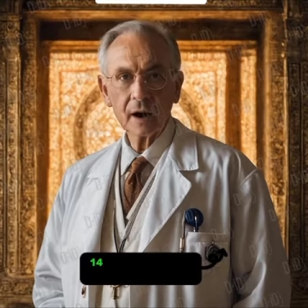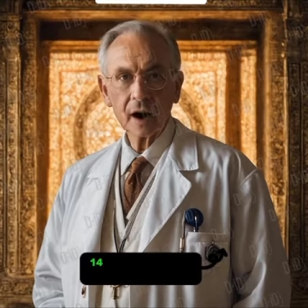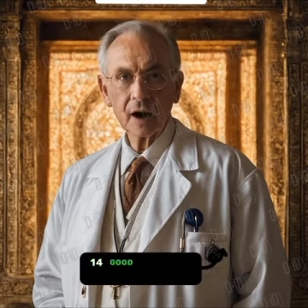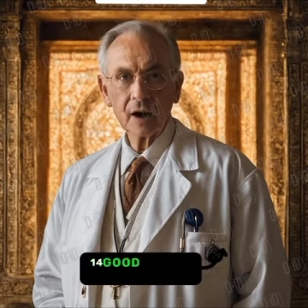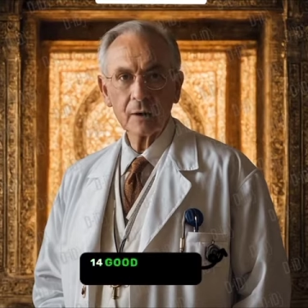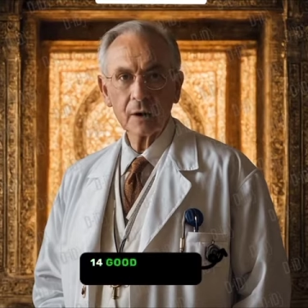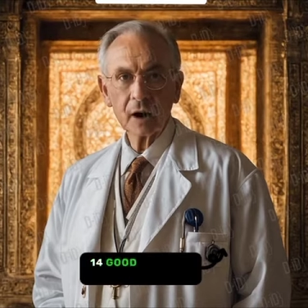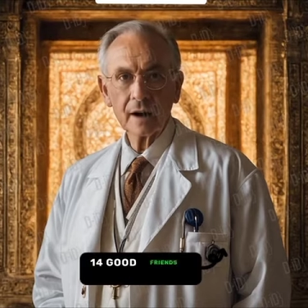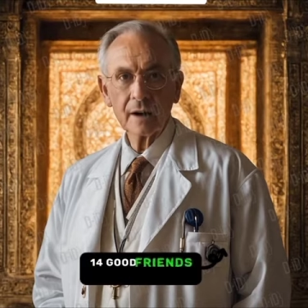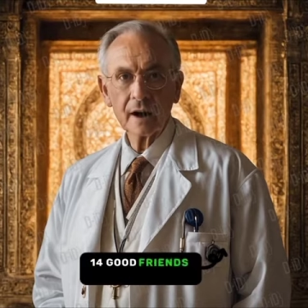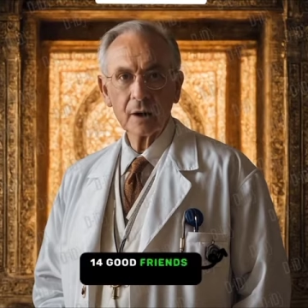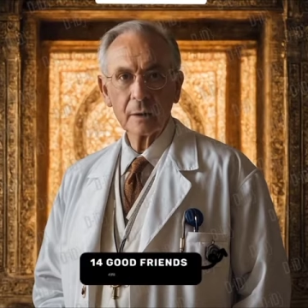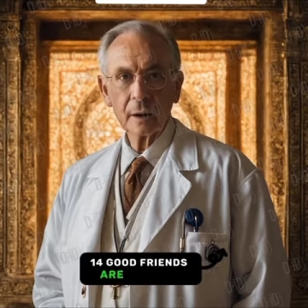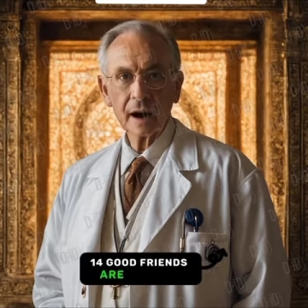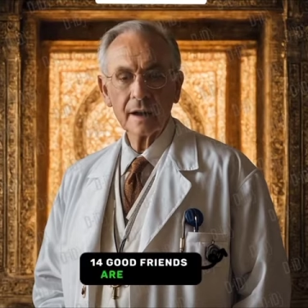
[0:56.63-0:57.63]
Good friends
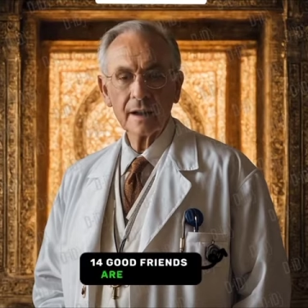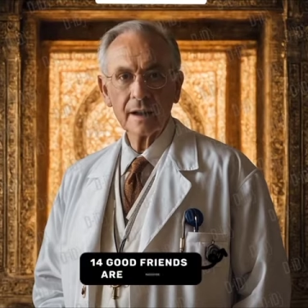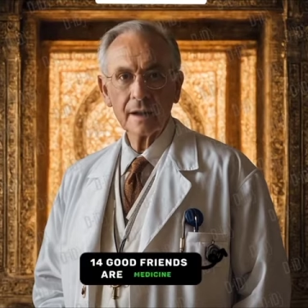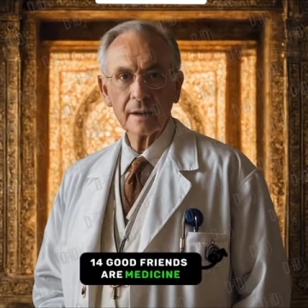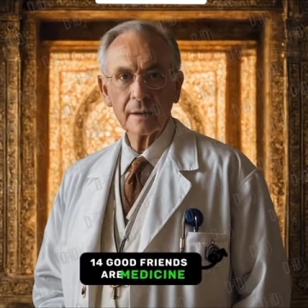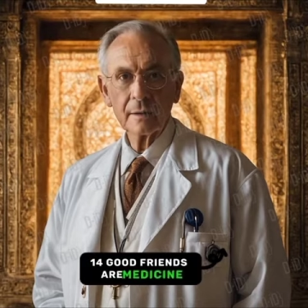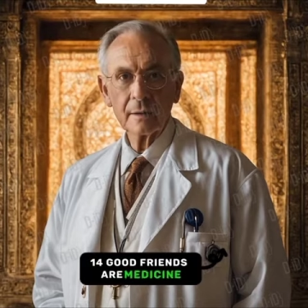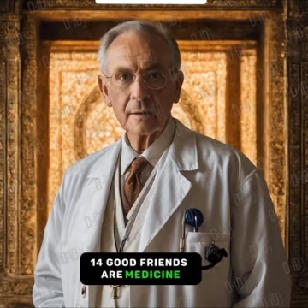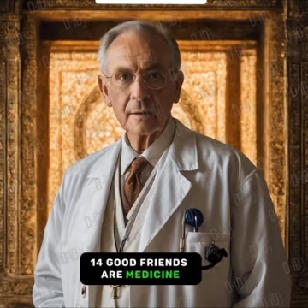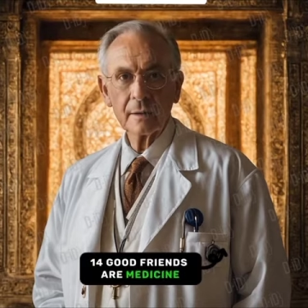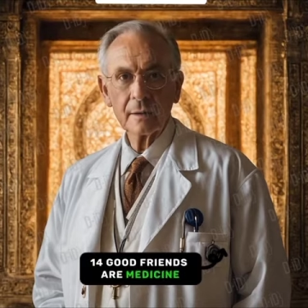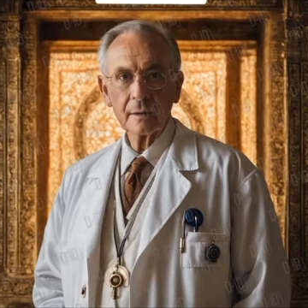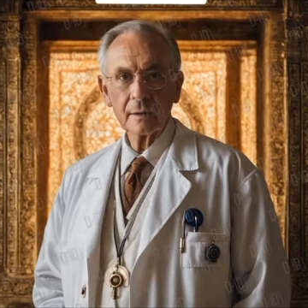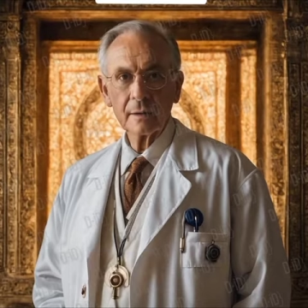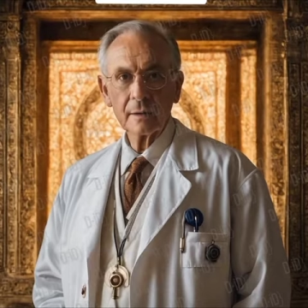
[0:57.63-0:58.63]
are medicine.
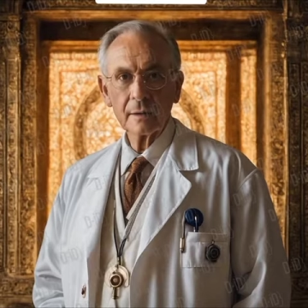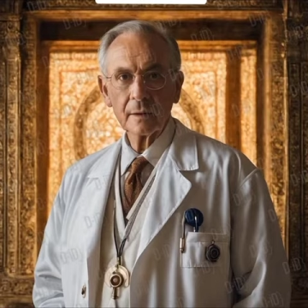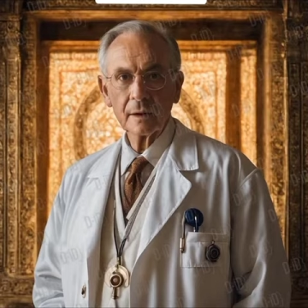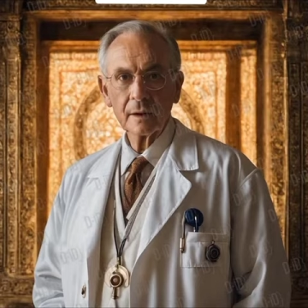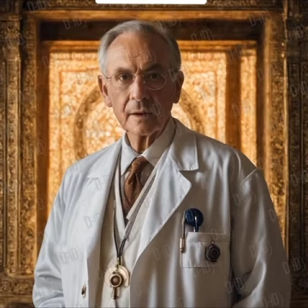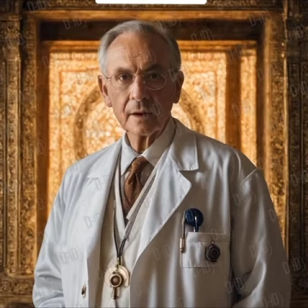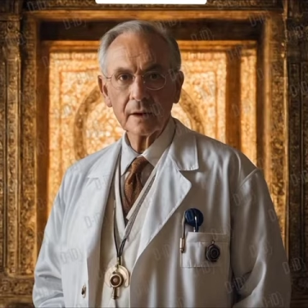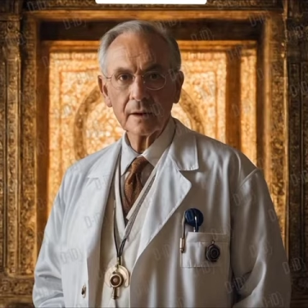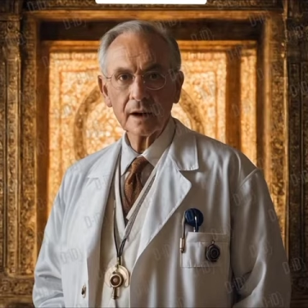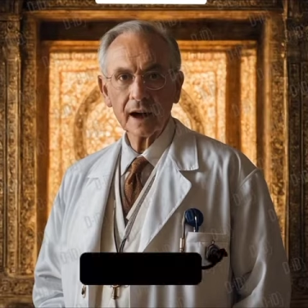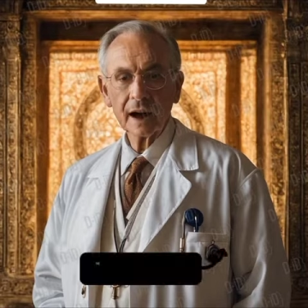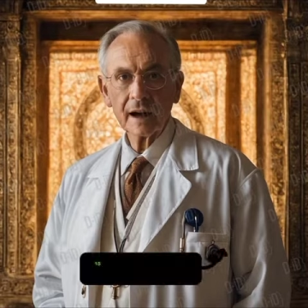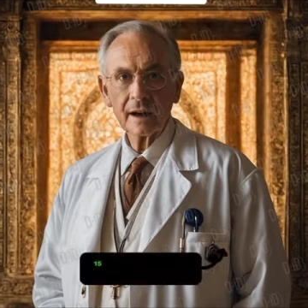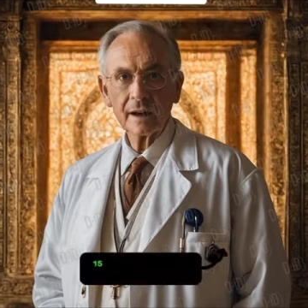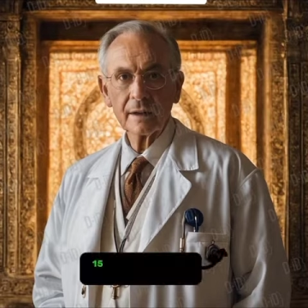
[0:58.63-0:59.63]

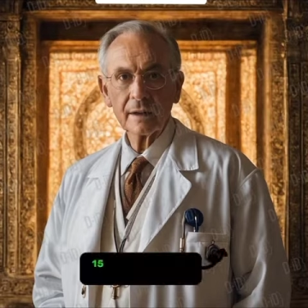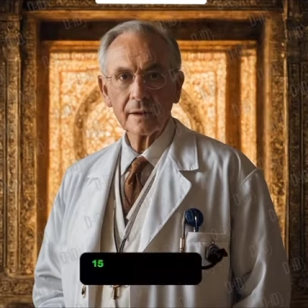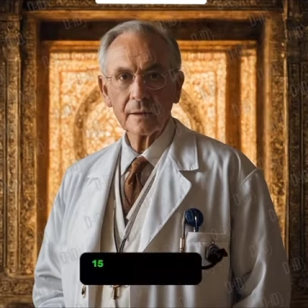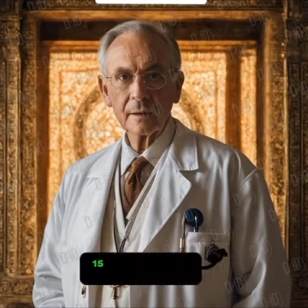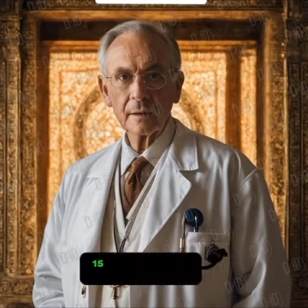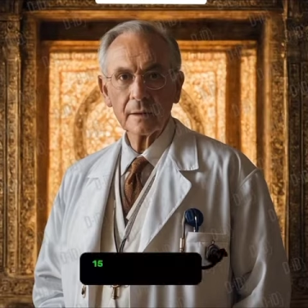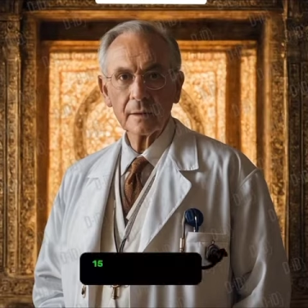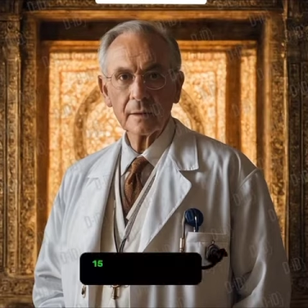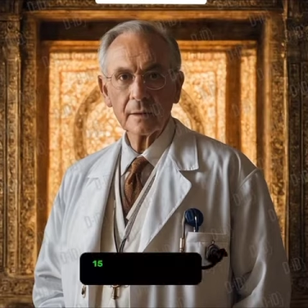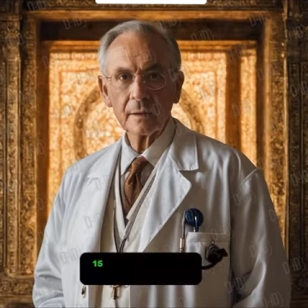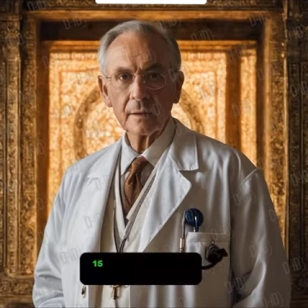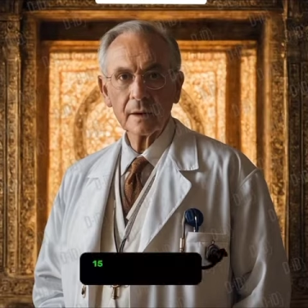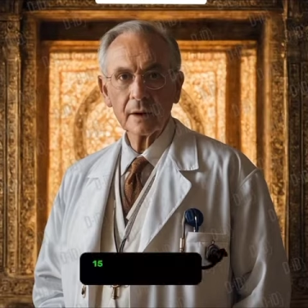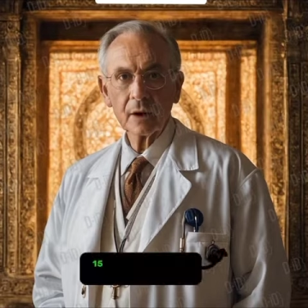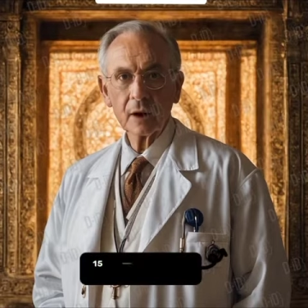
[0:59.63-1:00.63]
15.
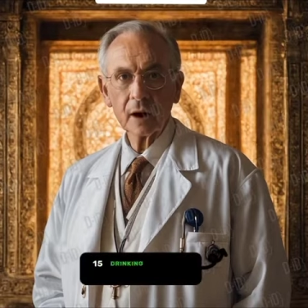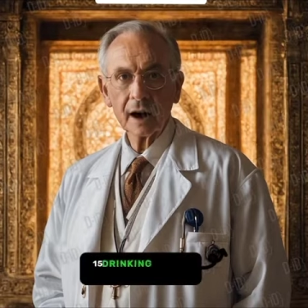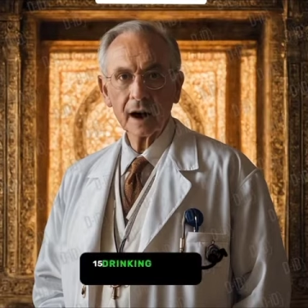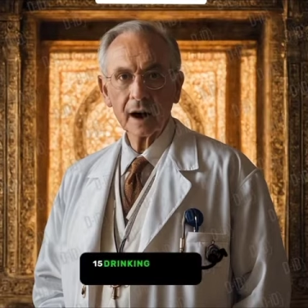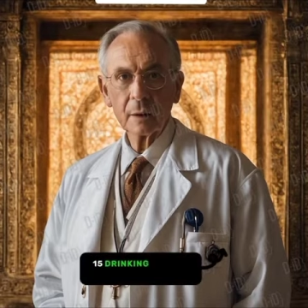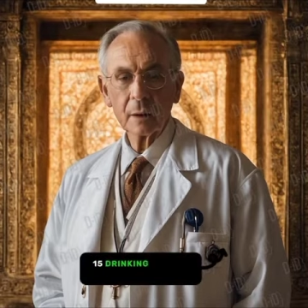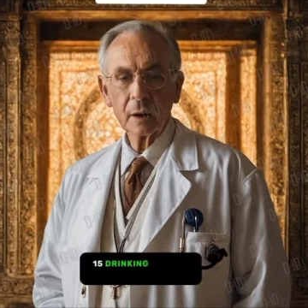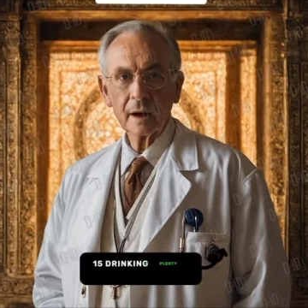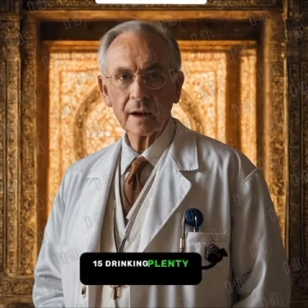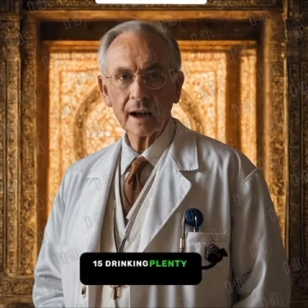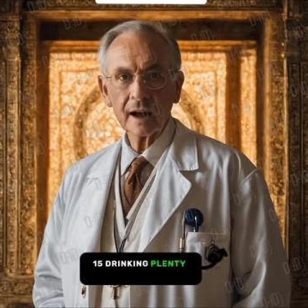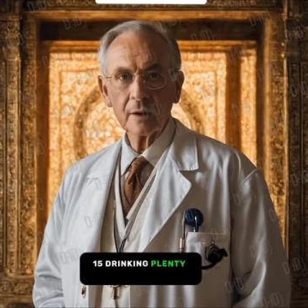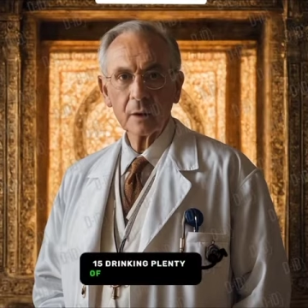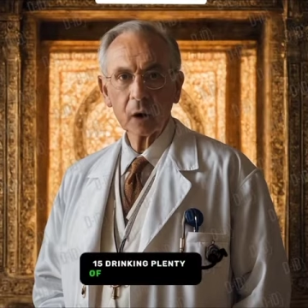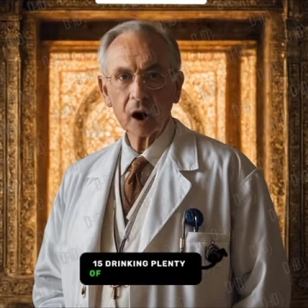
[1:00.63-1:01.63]
Drinking
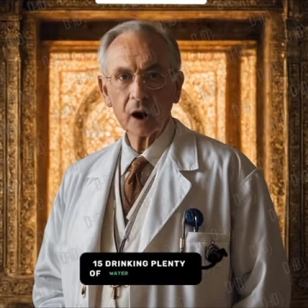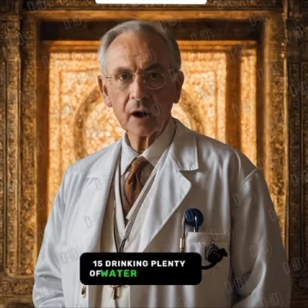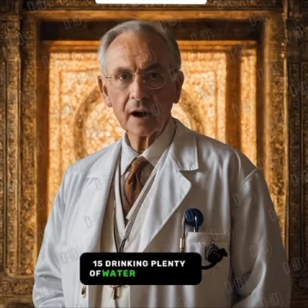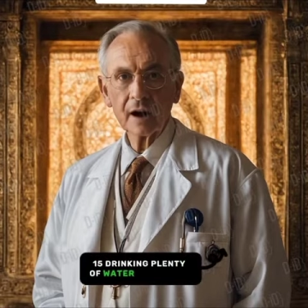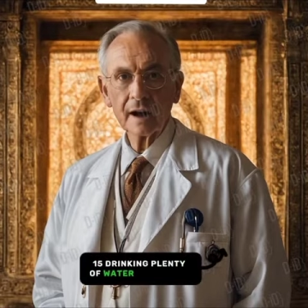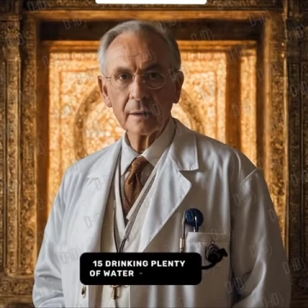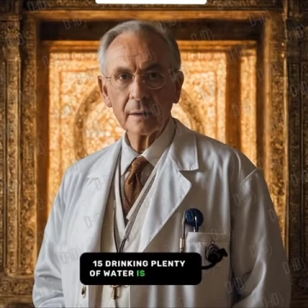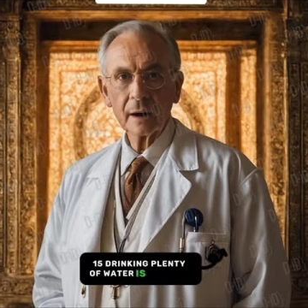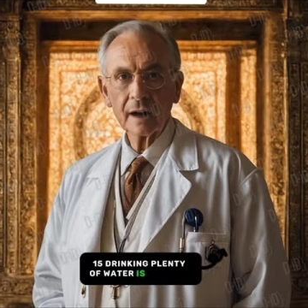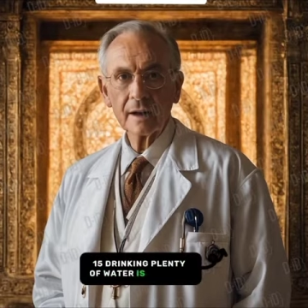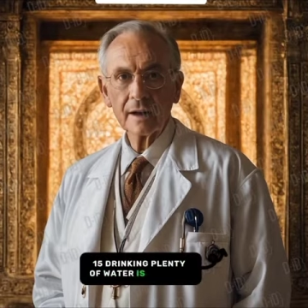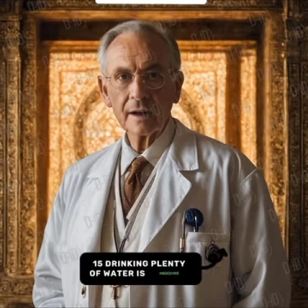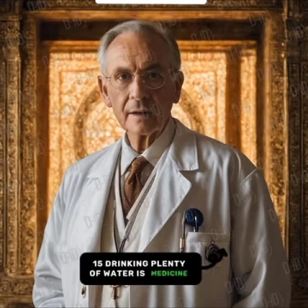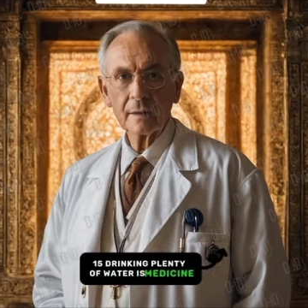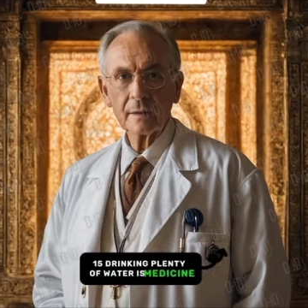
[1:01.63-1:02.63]
plenty of water is
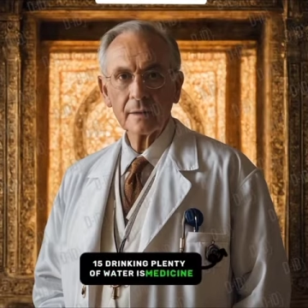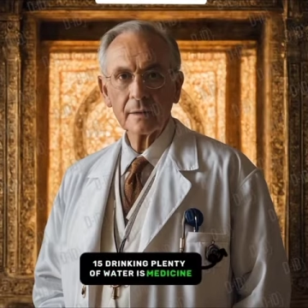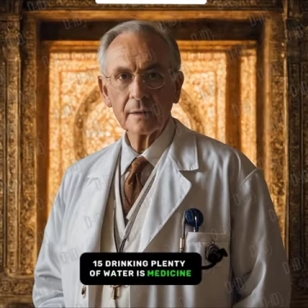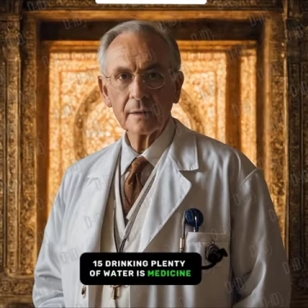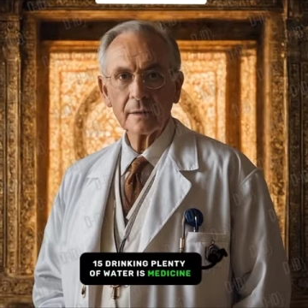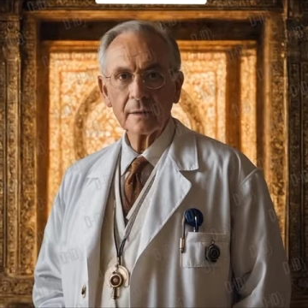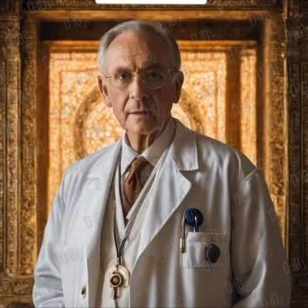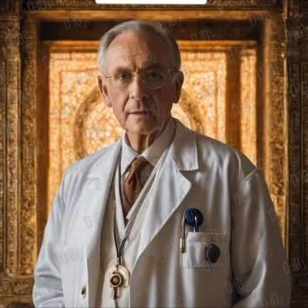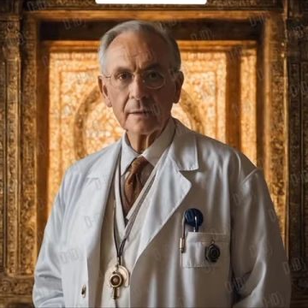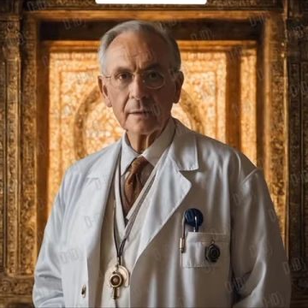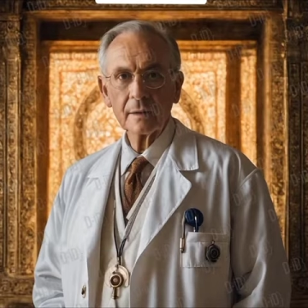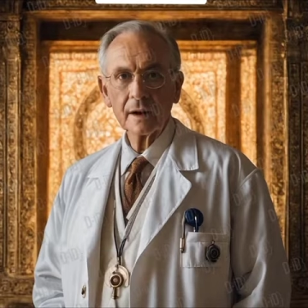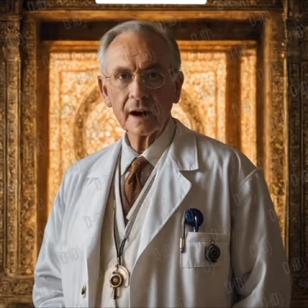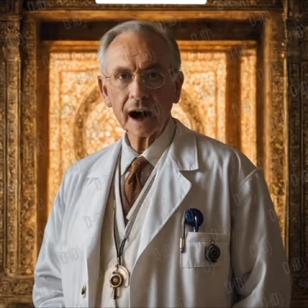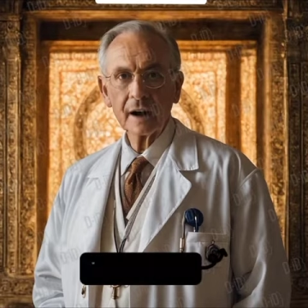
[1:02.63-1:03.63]
medicine.
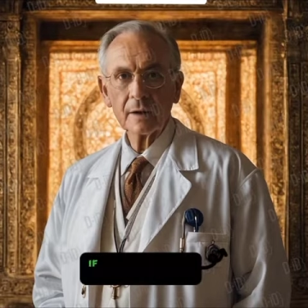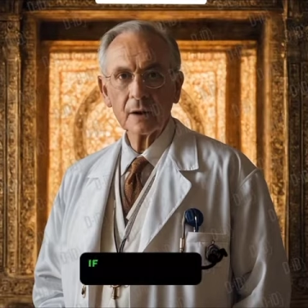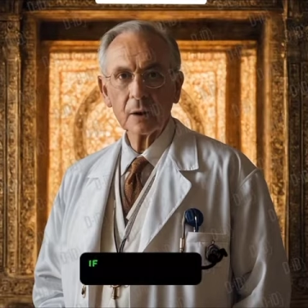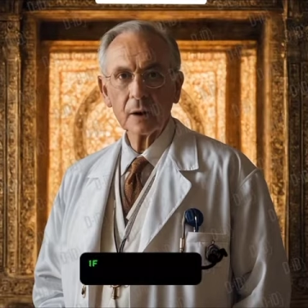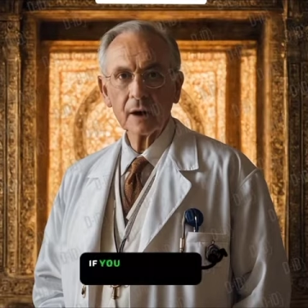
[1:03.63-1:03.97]
If you